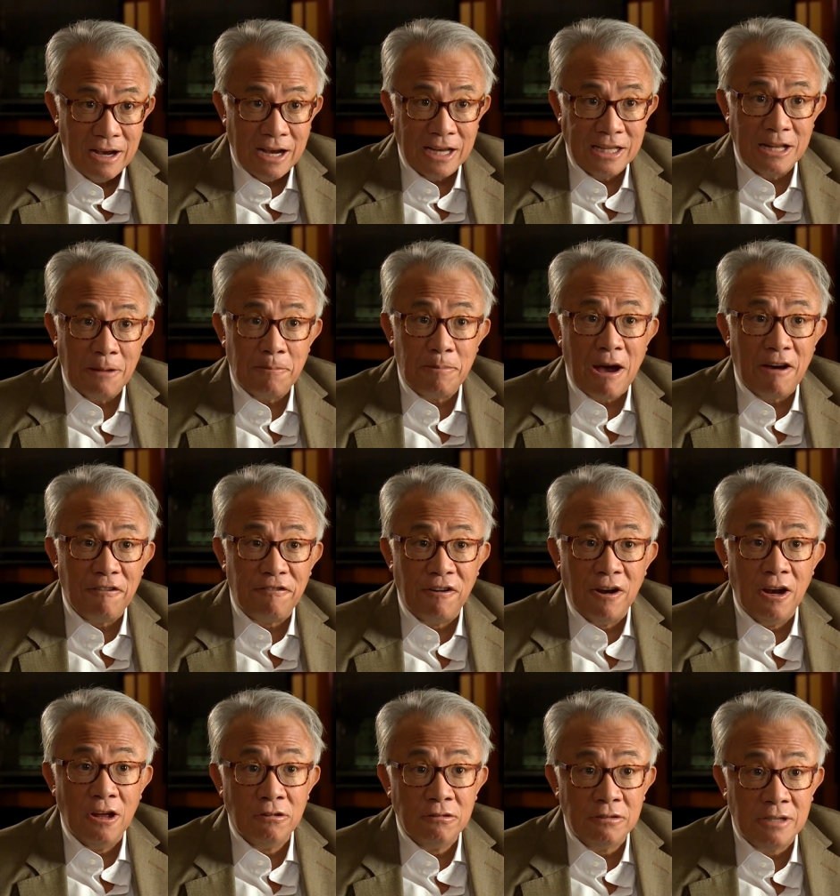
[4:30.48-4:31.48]
and the
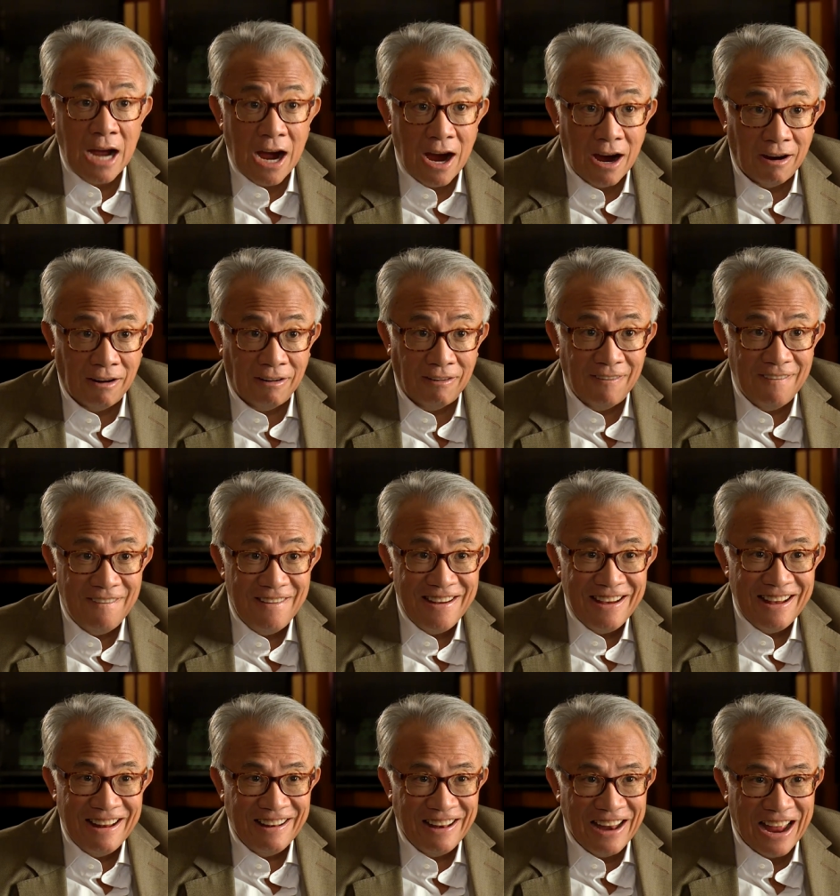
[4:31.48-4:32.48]
buffalo dung.
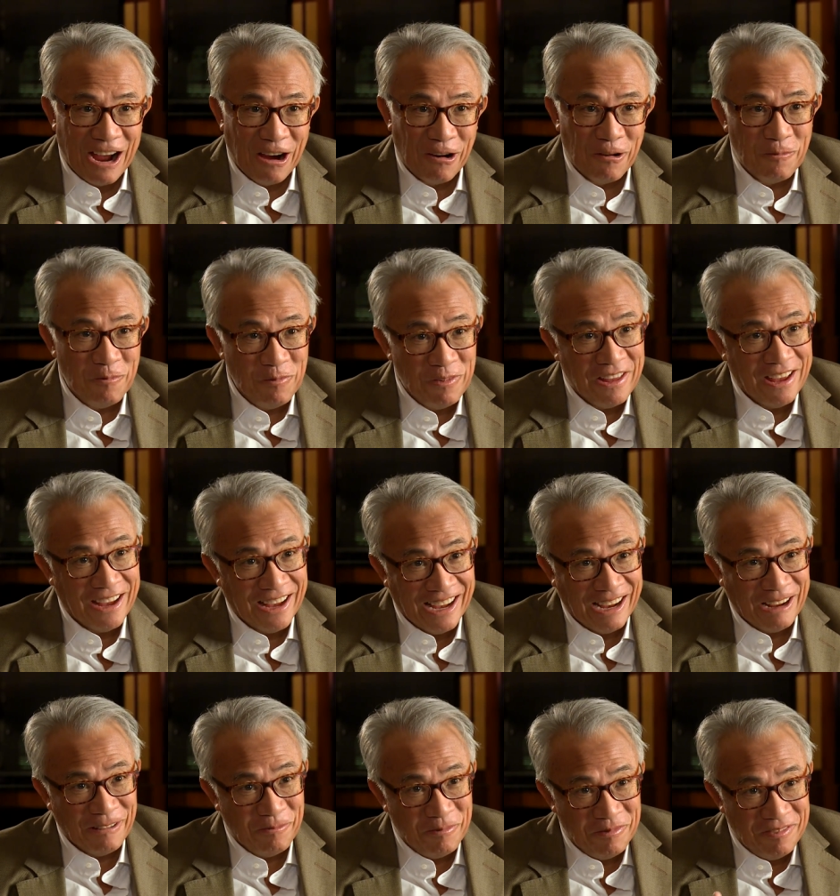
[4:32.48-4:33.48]
Now,
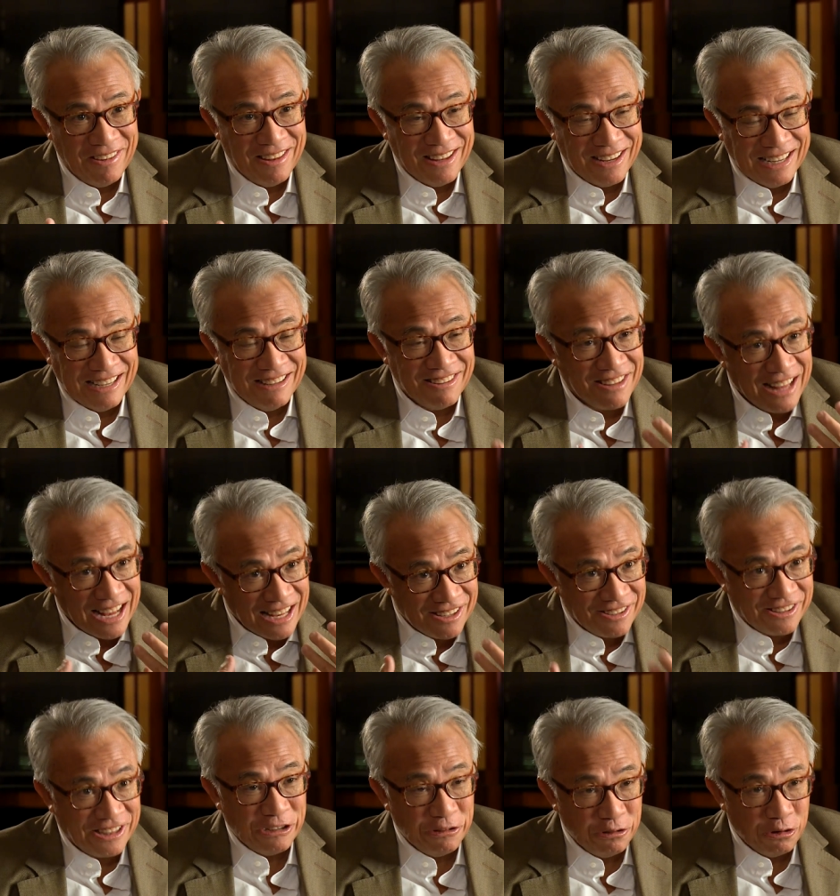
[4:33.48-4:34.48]
is that
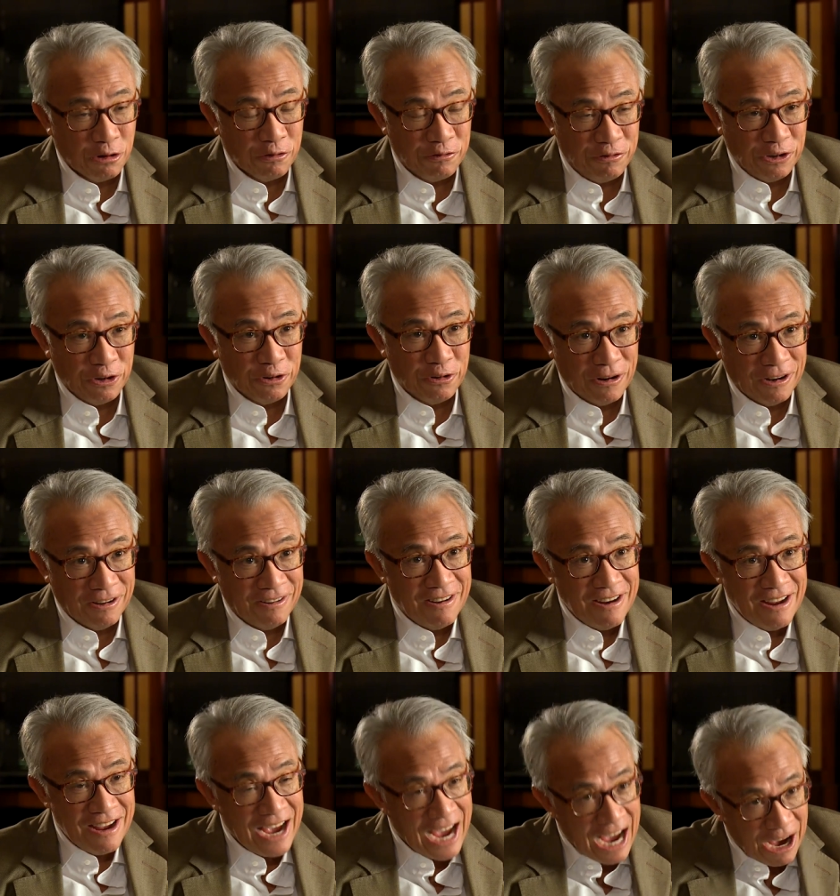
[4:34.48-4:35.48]
still your view? And
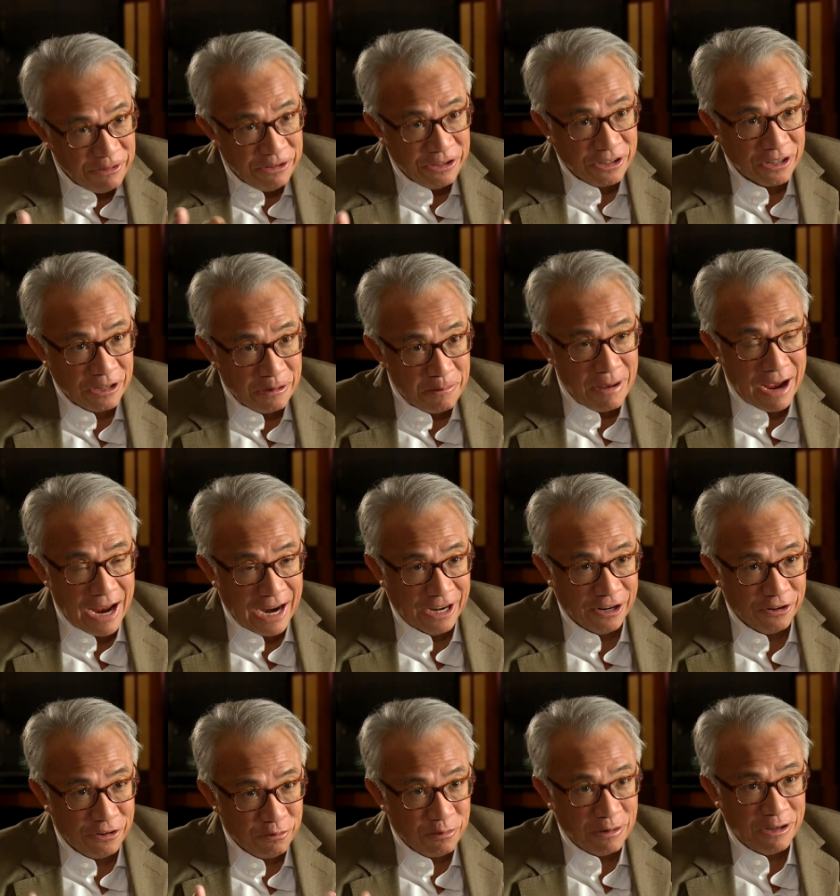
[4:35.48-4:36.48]
how are you going to
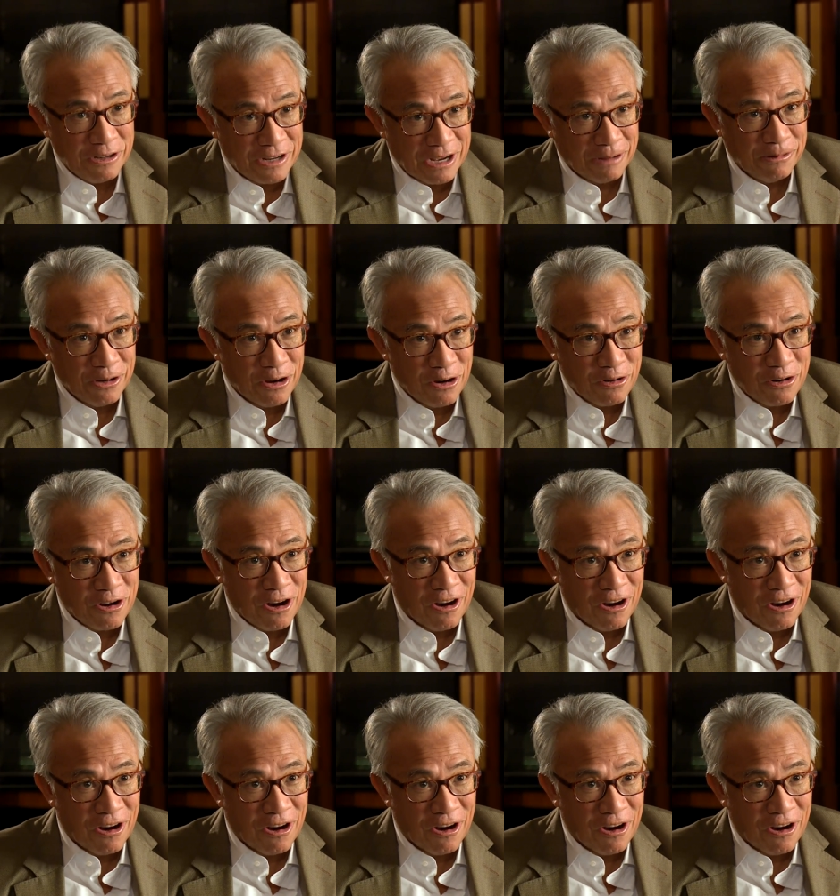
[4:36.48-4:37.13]
manage when you come to Hong Kong?